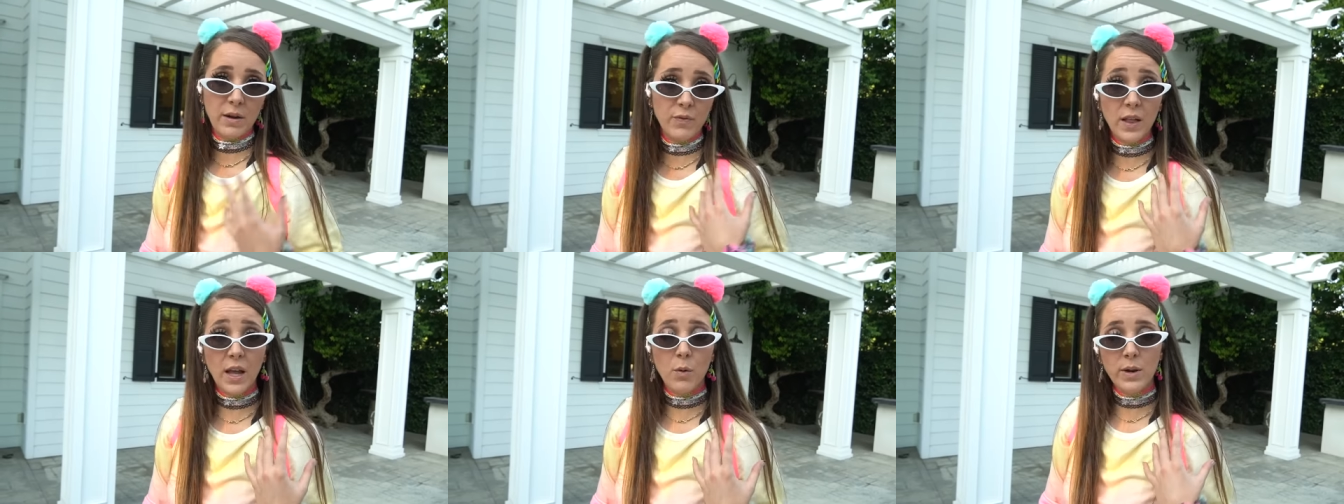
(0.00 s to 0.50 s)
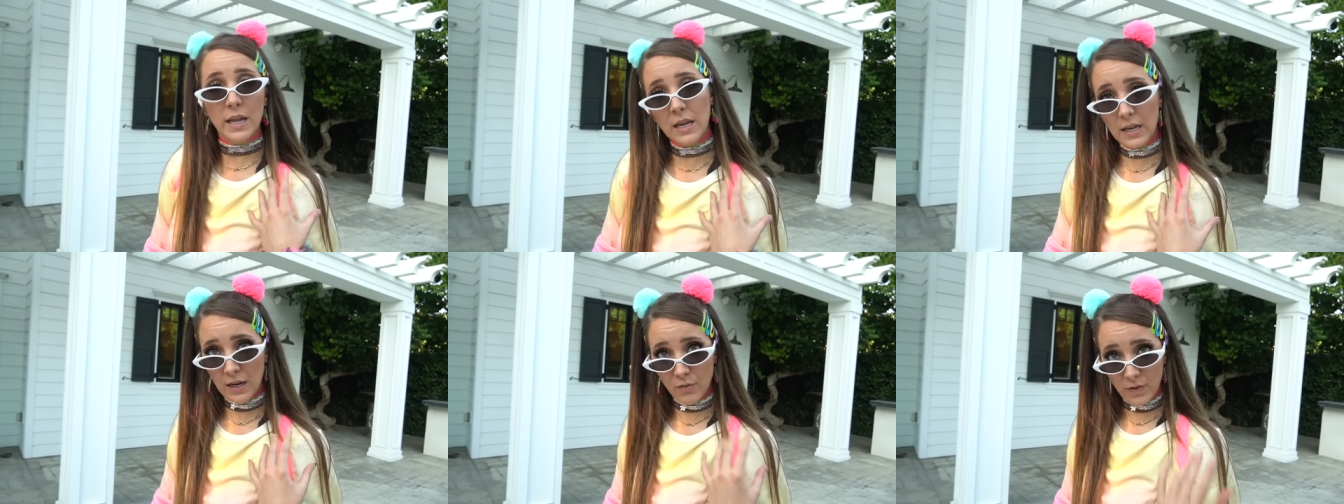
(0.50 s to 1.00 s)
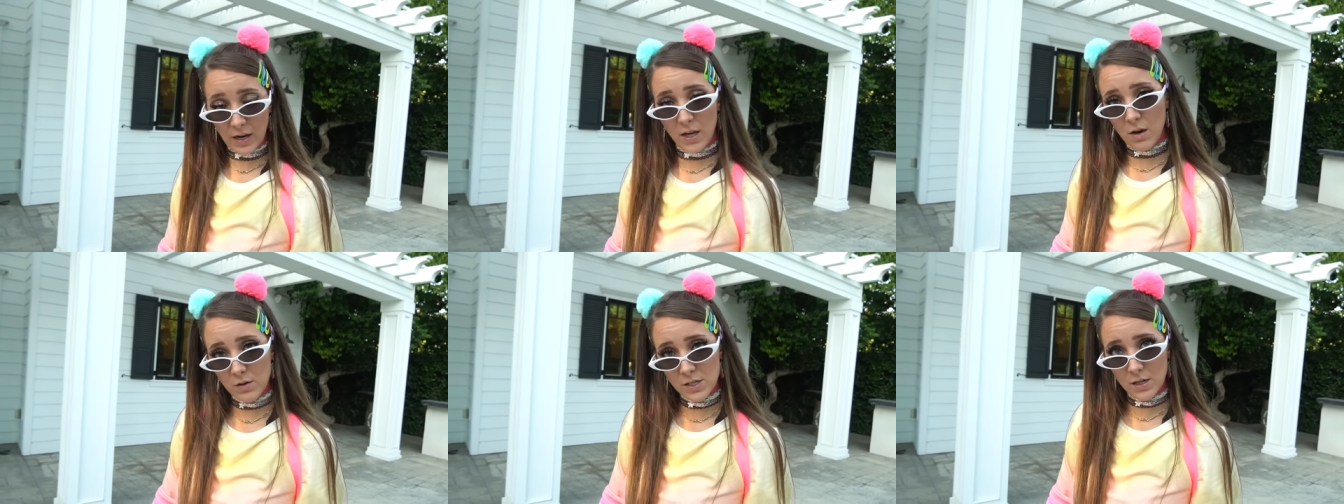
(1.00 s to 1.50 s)
But I feel like we didn't need a
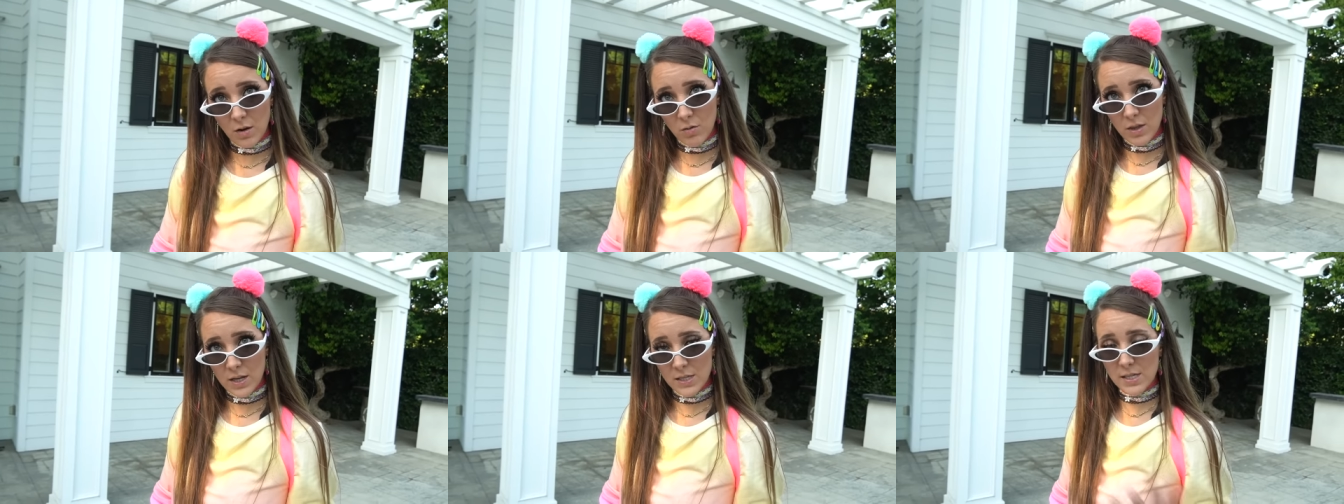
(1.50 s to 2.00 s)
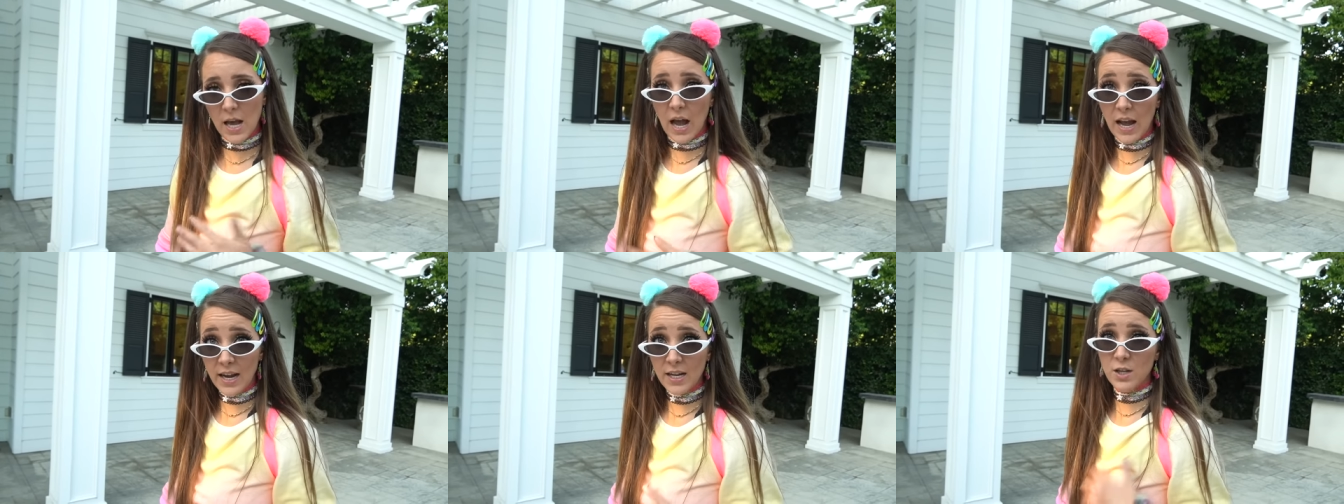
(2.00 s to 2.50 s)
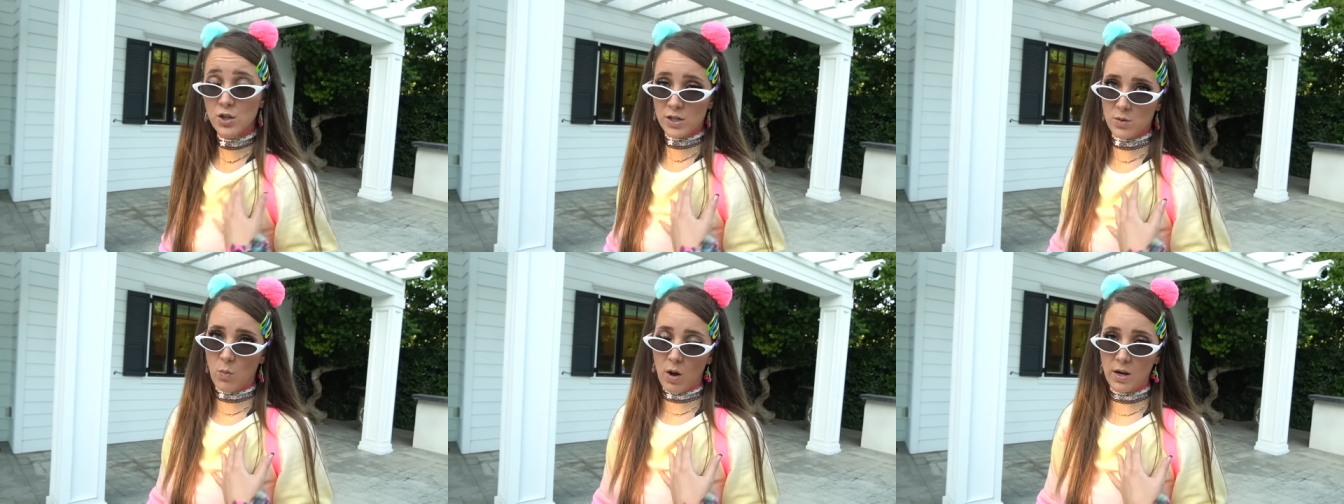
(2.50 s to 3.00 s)
video to know this. I
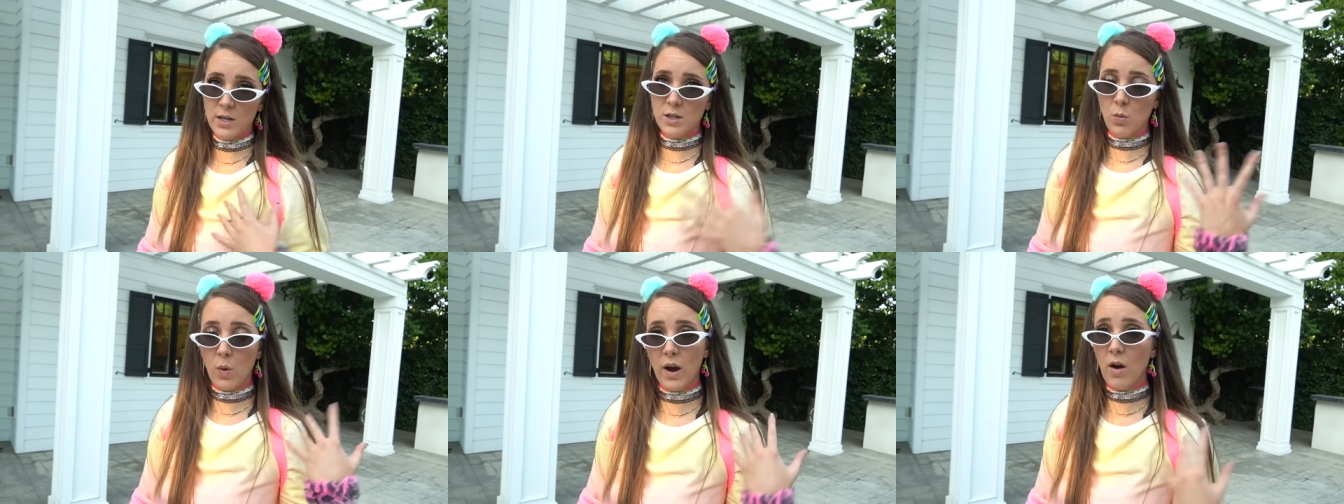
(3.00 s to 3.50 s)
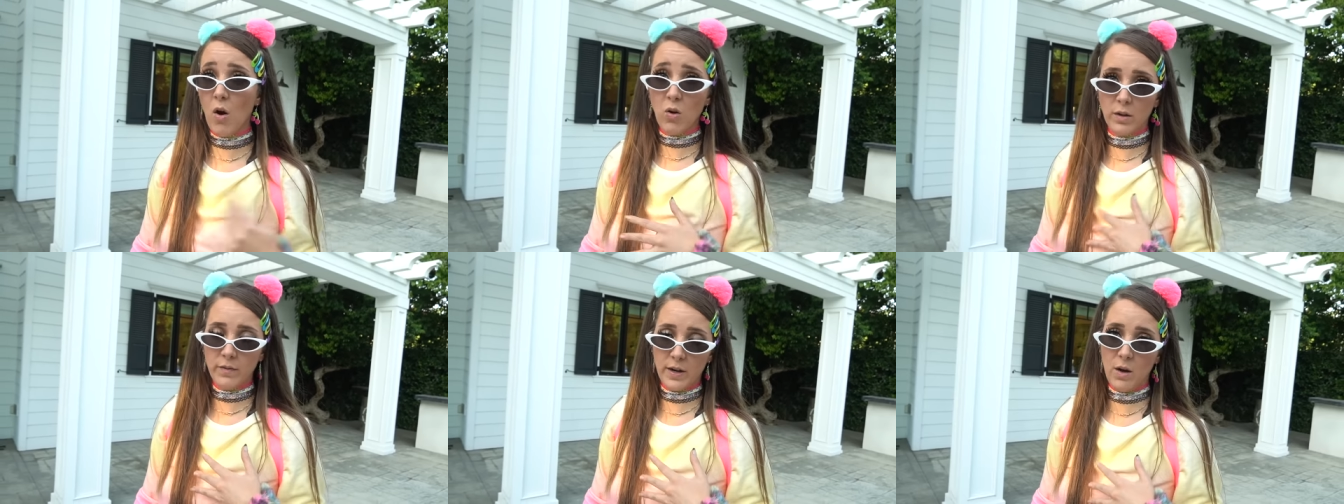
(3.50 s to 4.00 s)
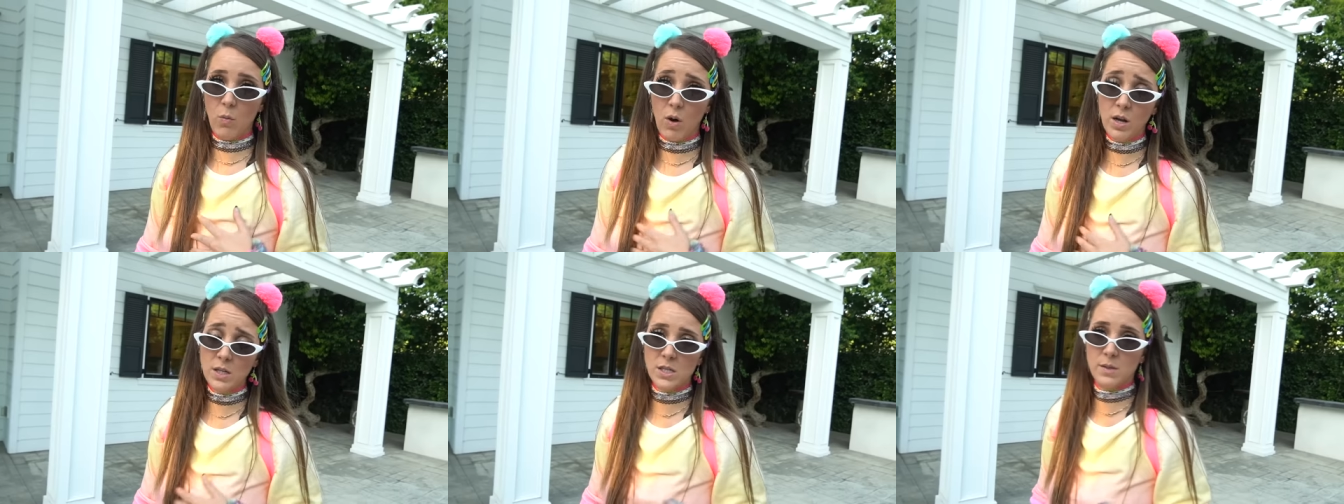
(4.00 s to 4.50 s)
just wanted to wear all of it at
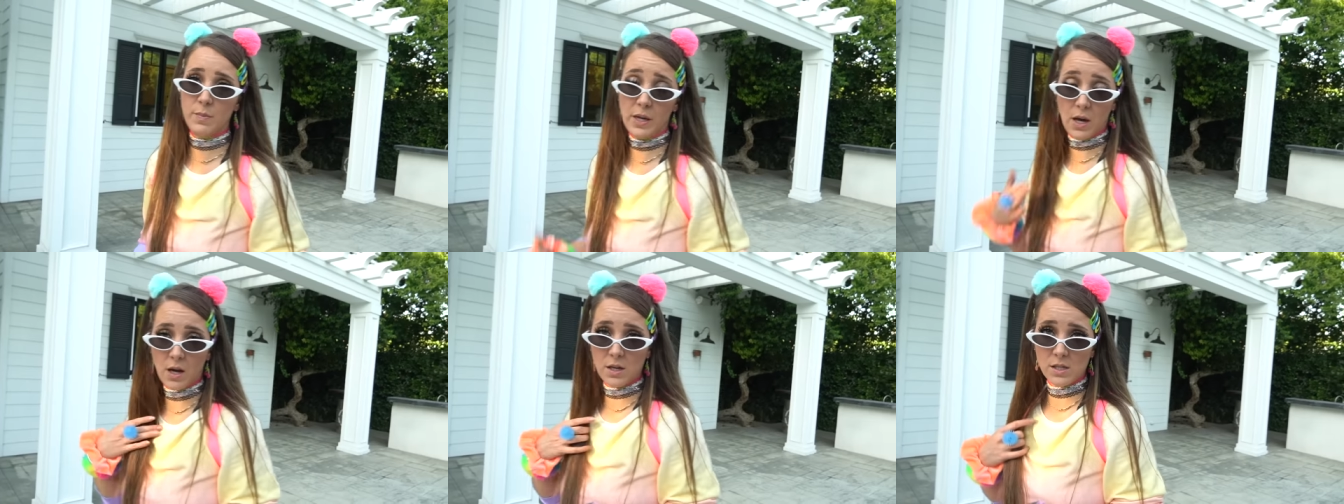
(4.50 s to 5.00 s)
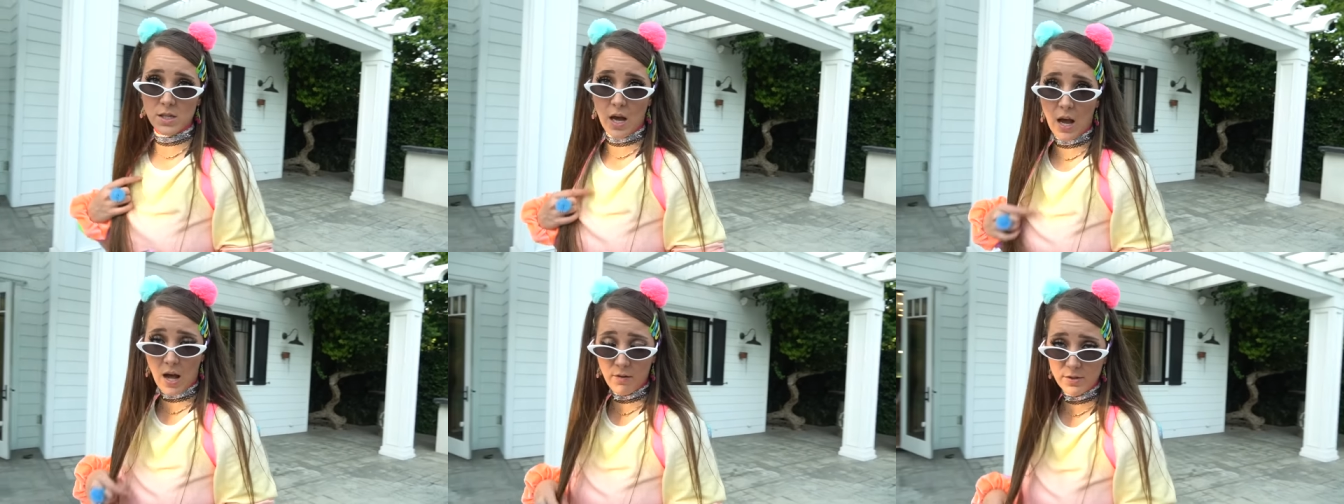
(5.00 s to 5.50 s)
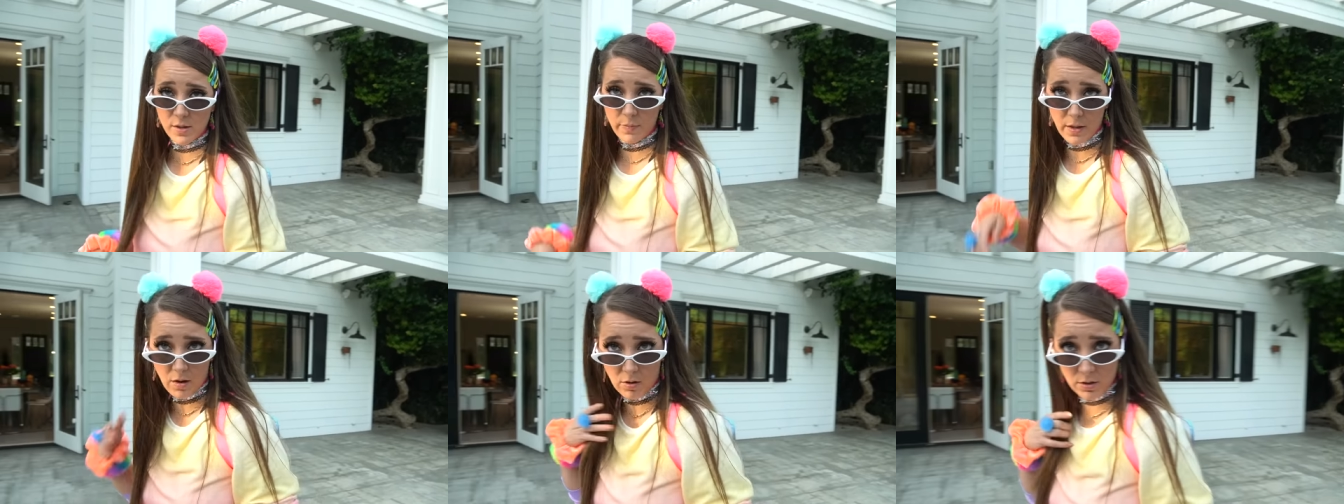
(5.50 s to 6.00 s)
once because I have
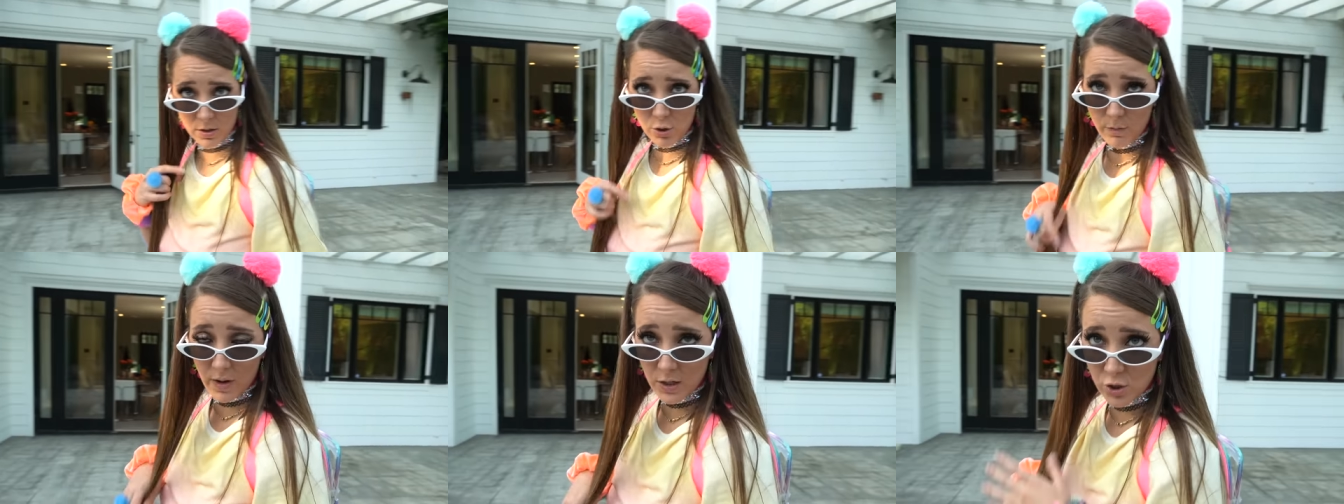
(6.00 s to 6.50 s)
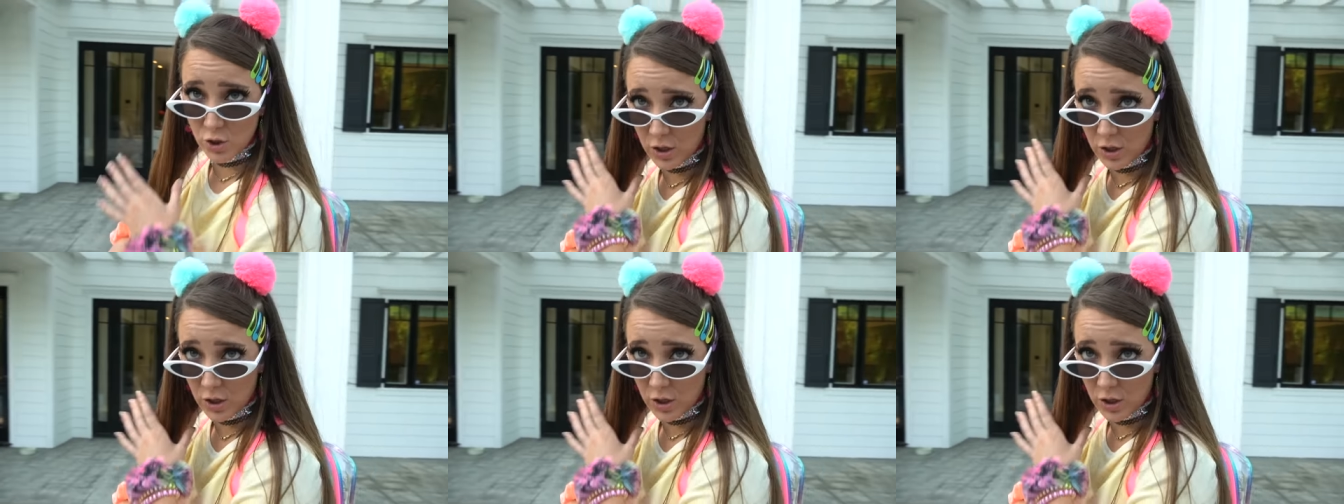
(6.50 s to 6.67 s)
something called the too much